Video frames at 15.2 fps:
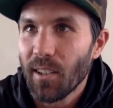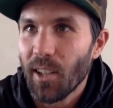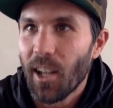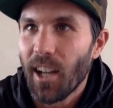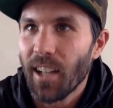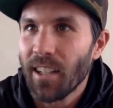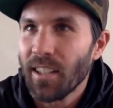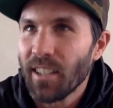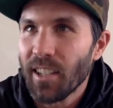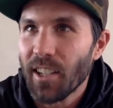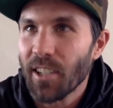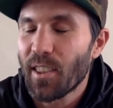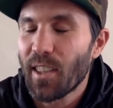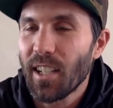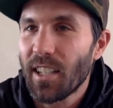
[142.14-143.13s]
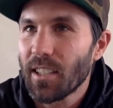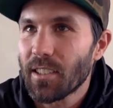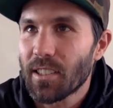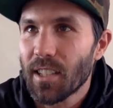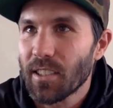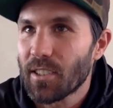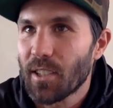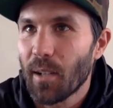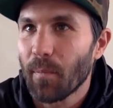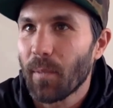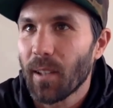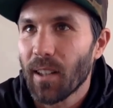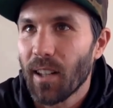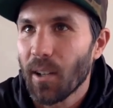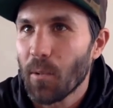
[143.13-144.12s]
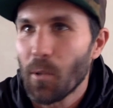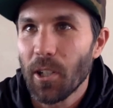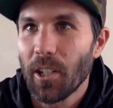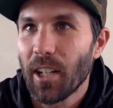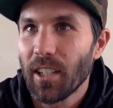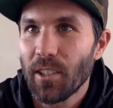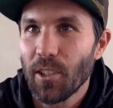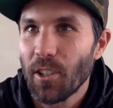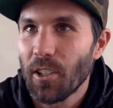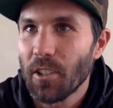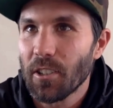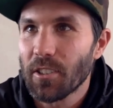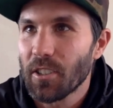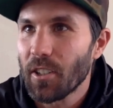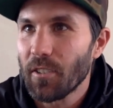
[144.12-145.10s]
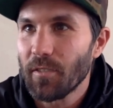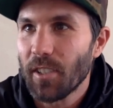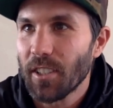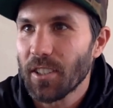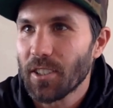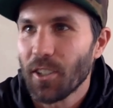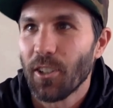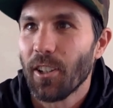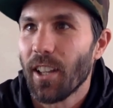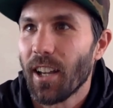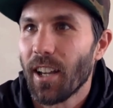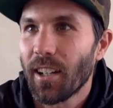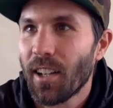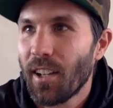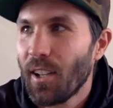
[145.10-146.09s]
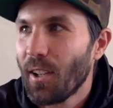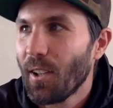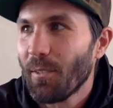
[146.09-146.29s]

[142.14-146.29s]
line in there, I think it's something like, what did I do to deserve this, or like